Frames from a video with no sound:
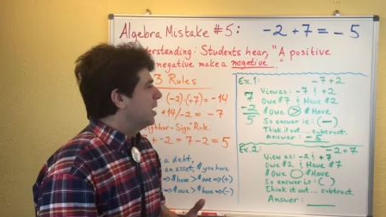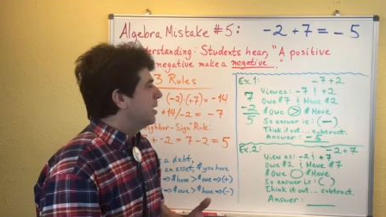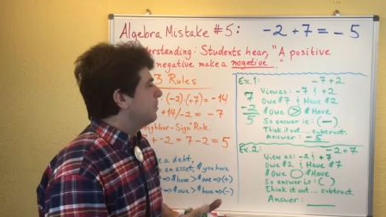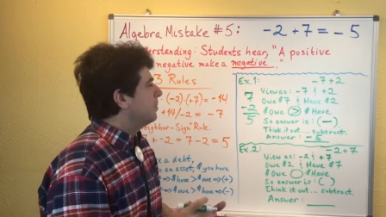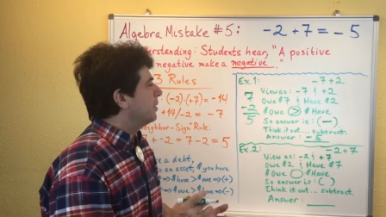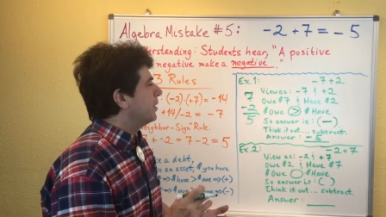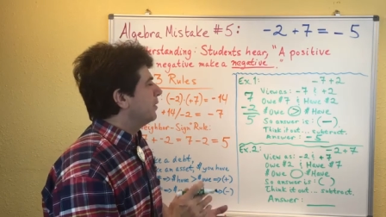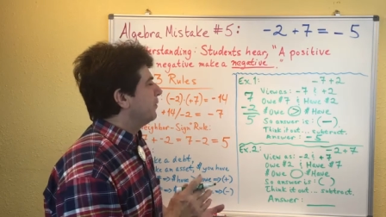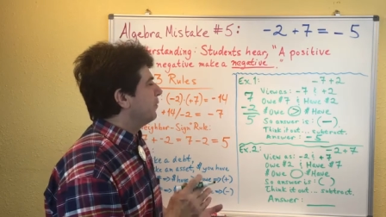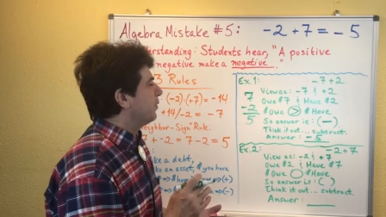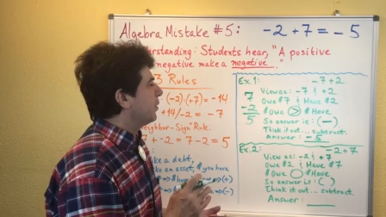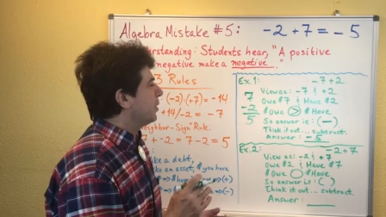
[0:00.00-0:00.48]

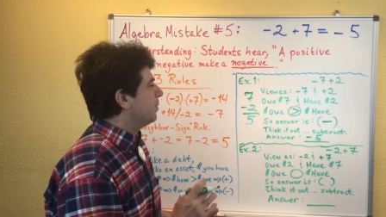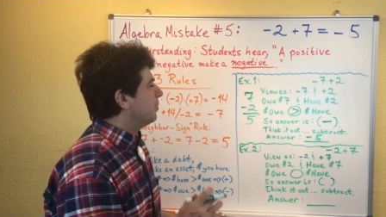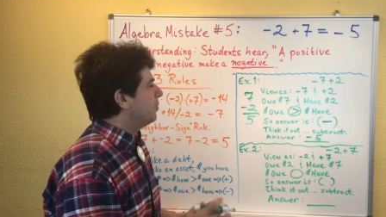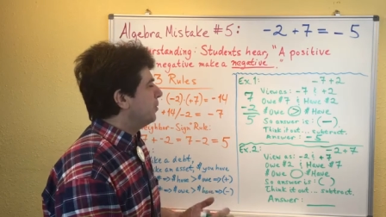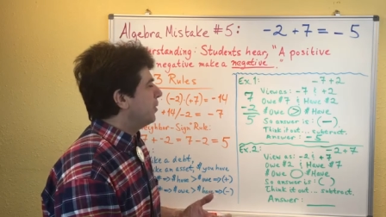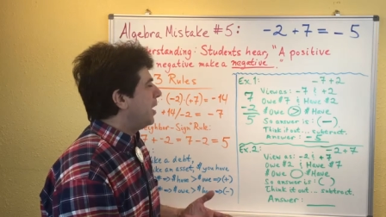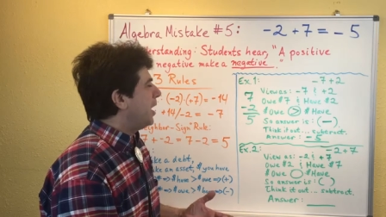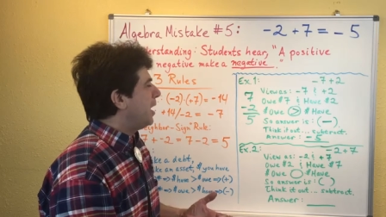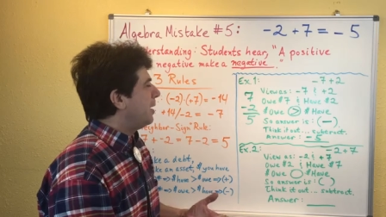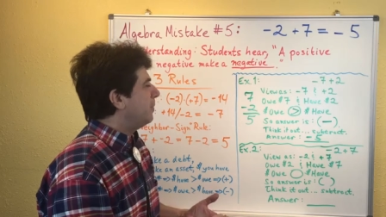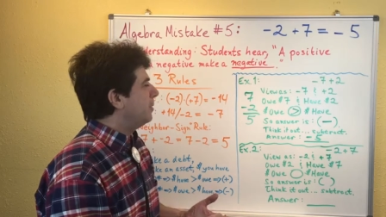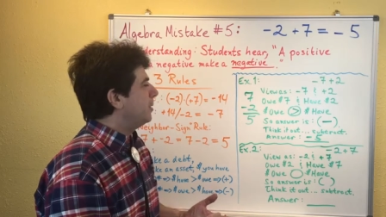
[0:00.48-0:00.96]
but for a
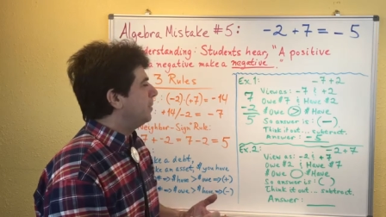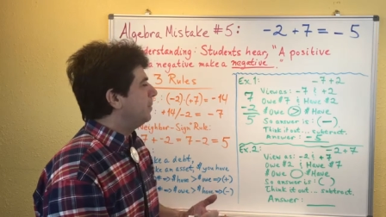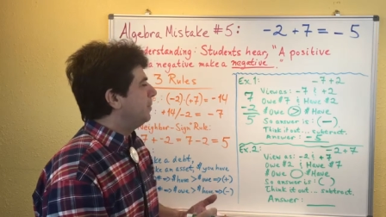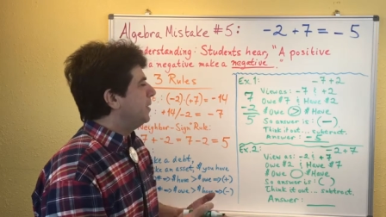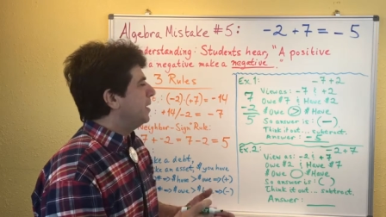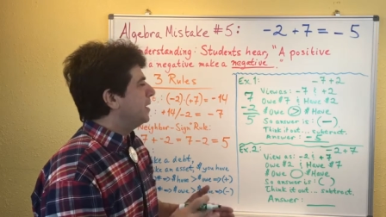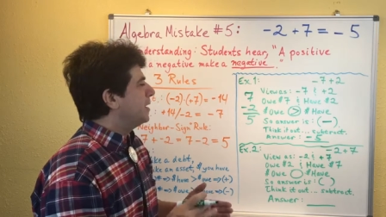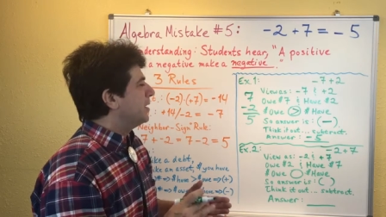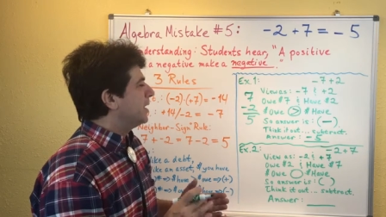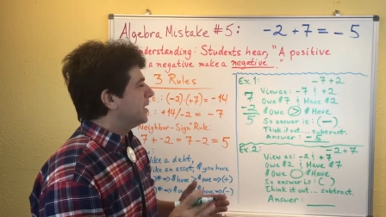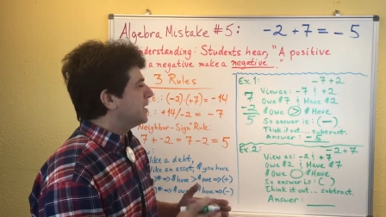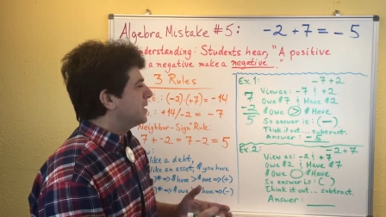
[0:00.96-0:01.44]
problem
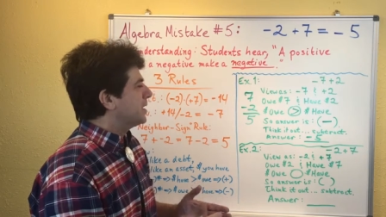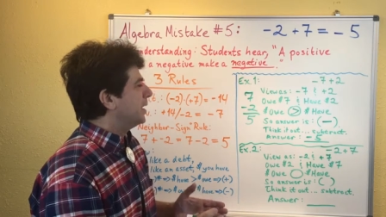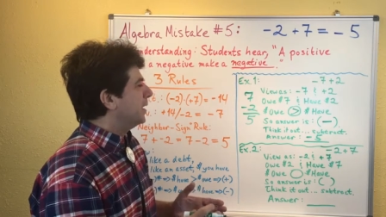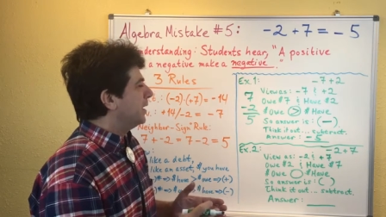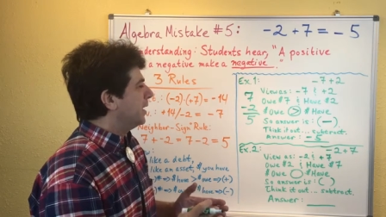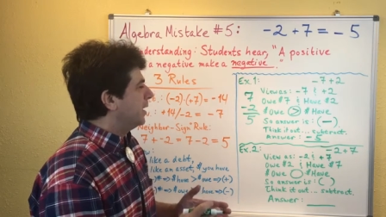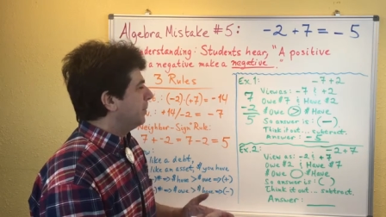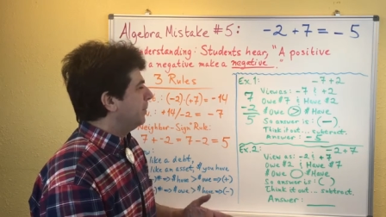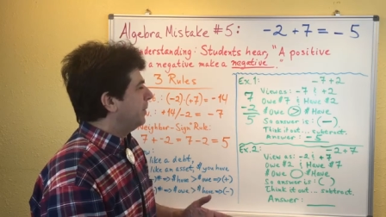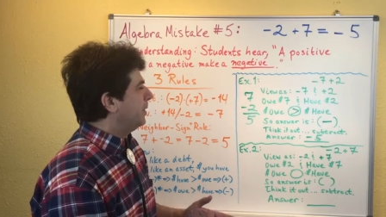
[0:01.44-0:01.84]
that's a little